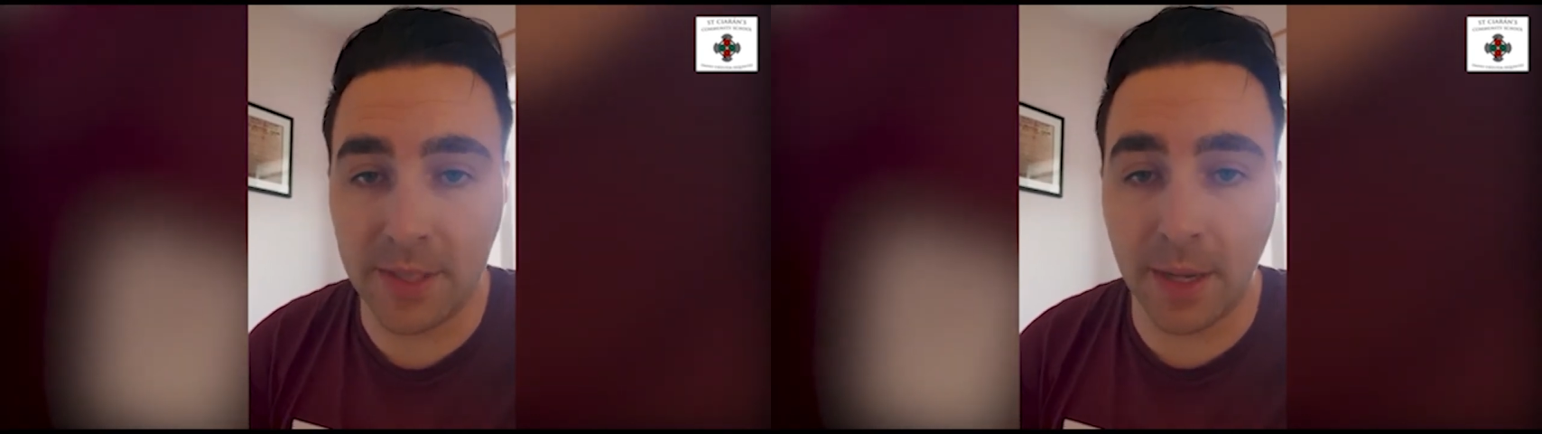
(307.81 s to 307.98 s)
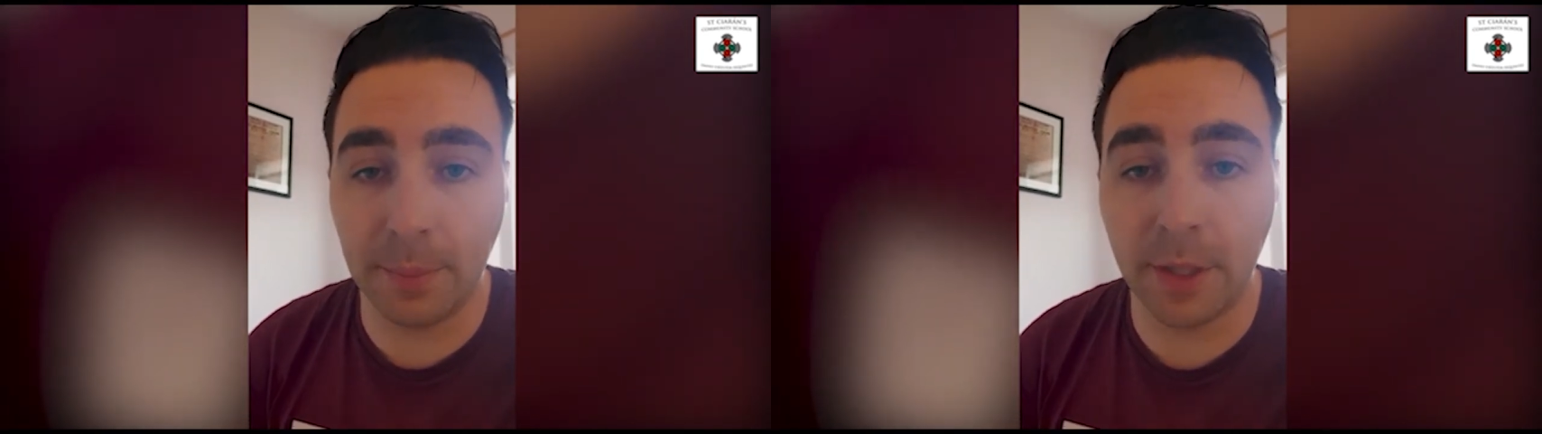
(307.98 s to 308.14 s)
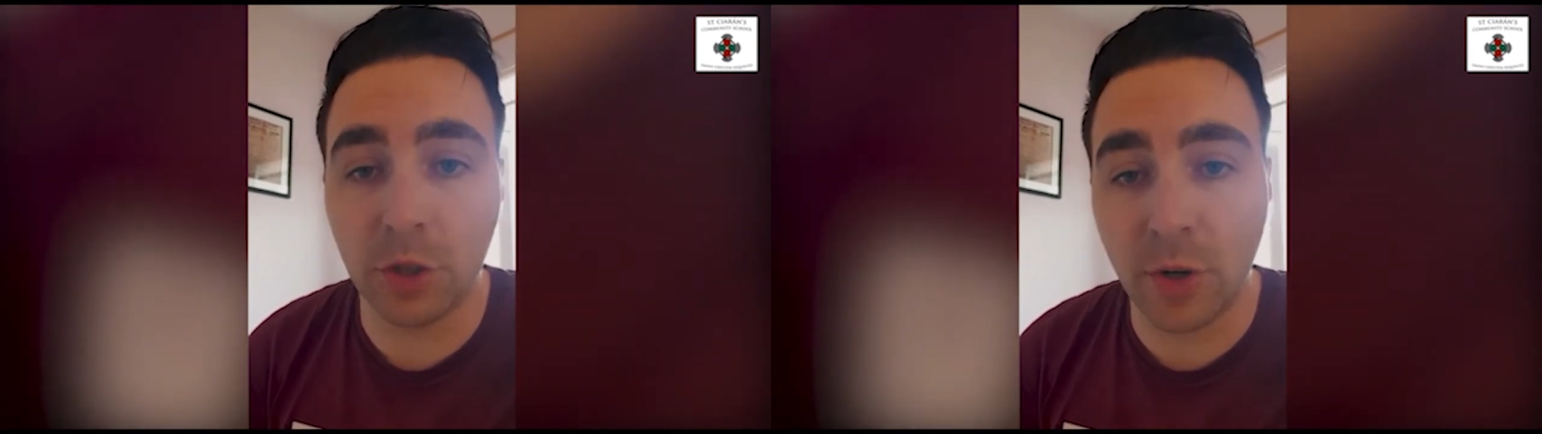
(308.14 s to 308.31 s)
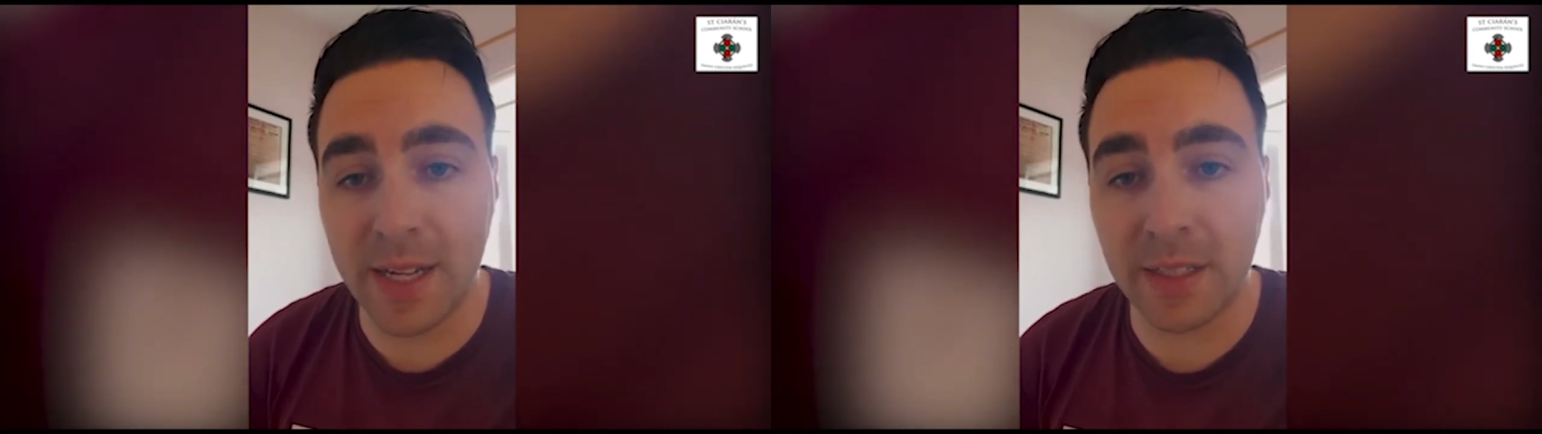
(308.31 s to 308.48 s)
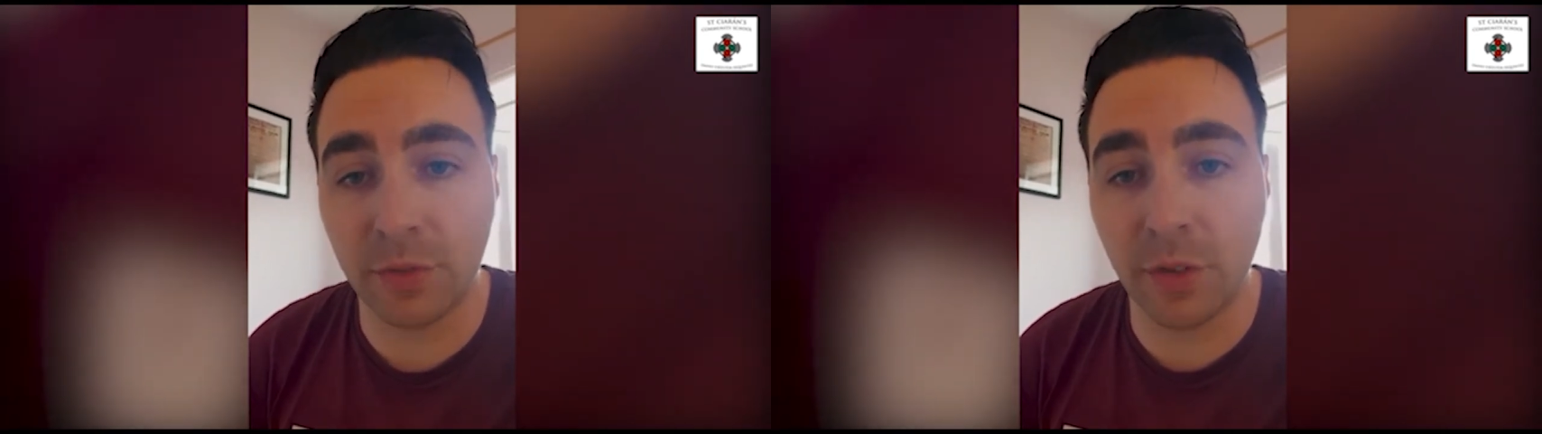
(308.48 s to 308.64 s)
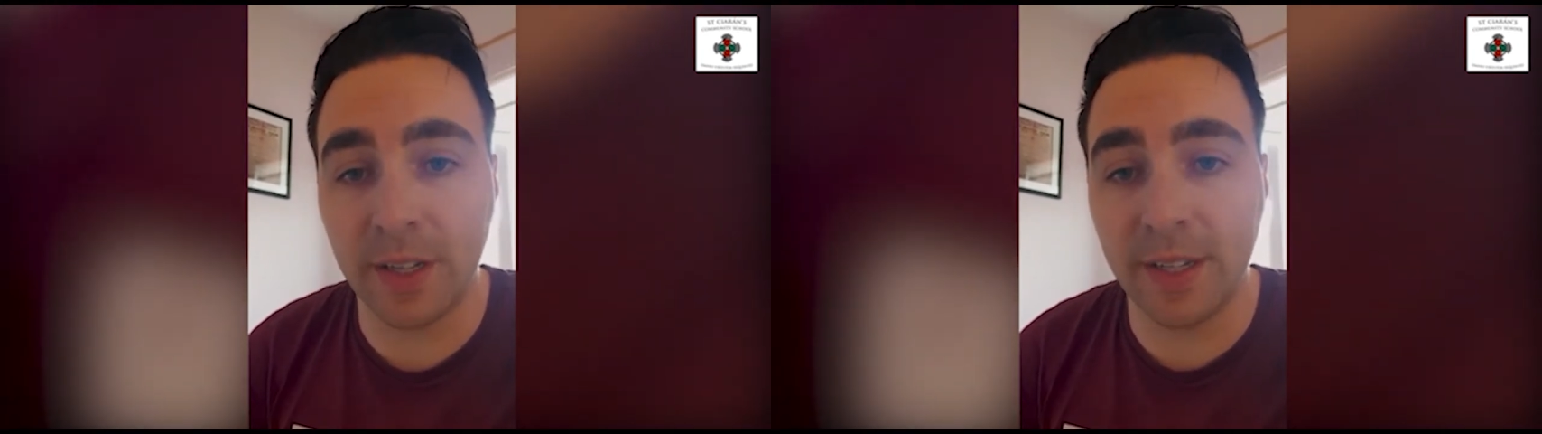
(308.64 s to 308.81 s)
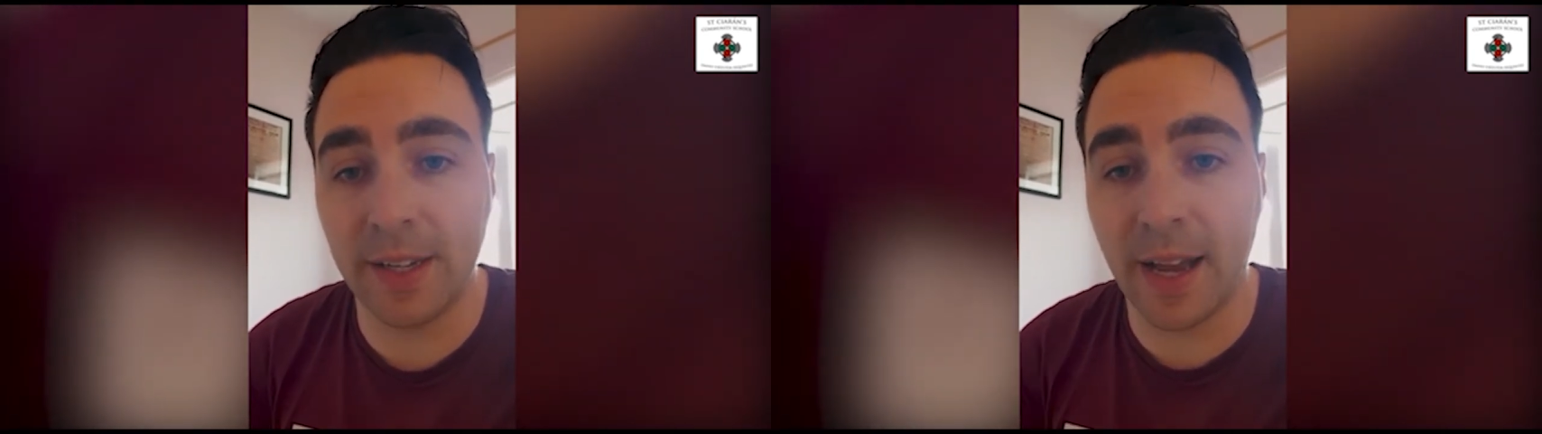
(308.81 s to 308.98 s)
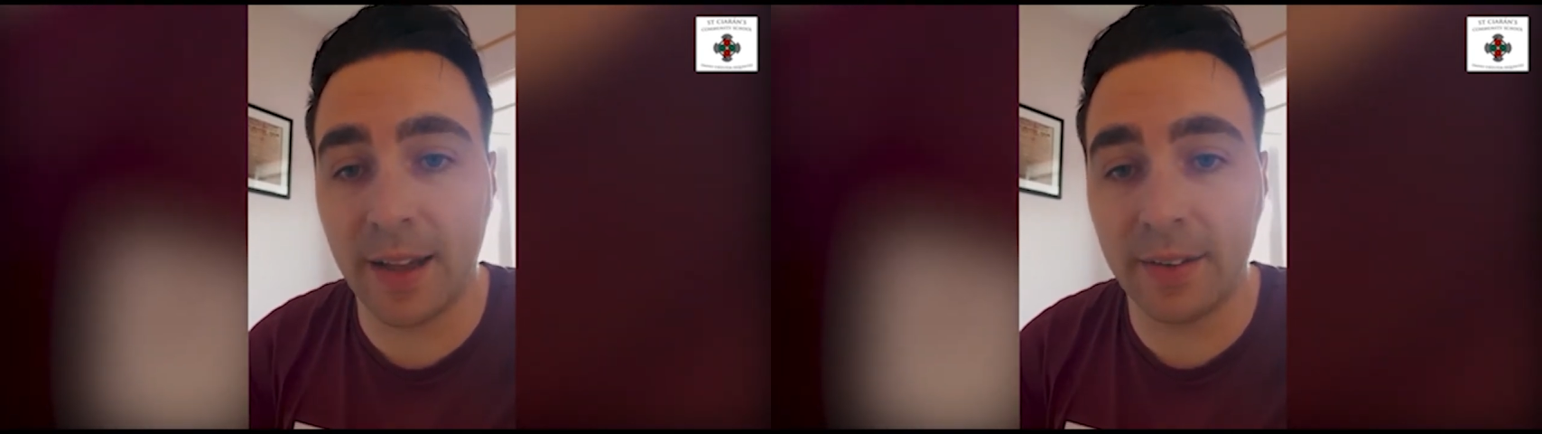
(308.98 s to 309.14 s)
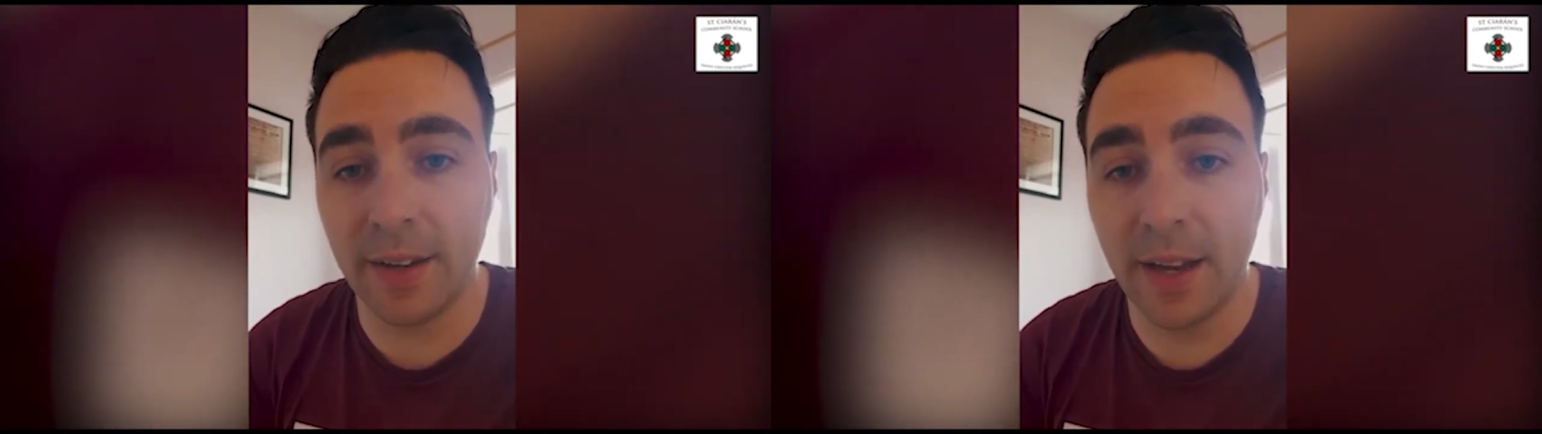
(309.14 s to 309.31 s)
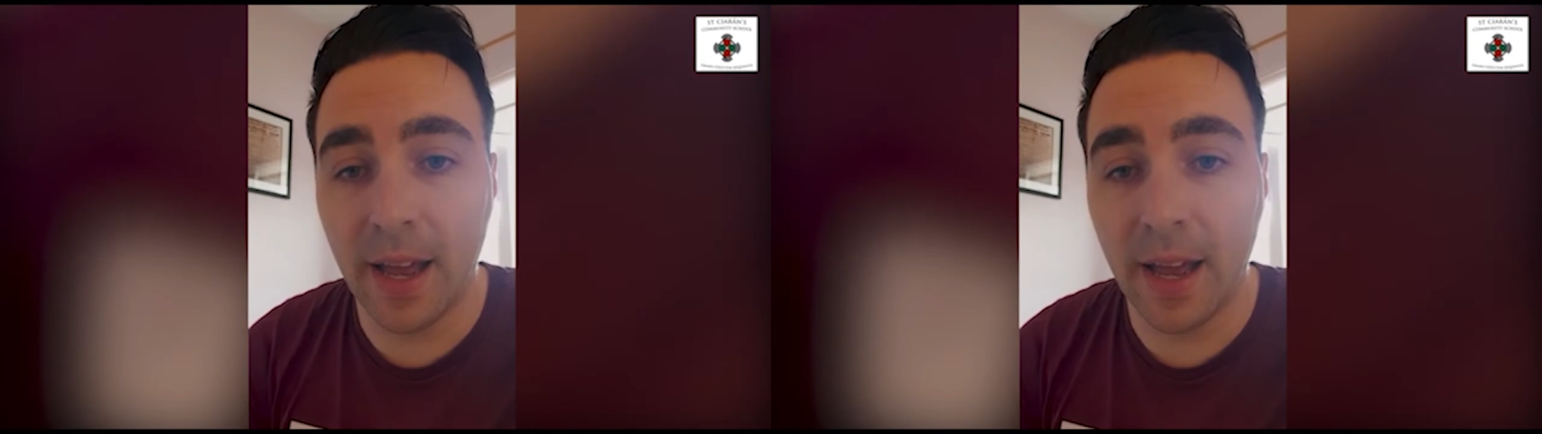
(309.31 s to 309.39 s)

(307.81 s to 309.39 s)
able to transfer into that,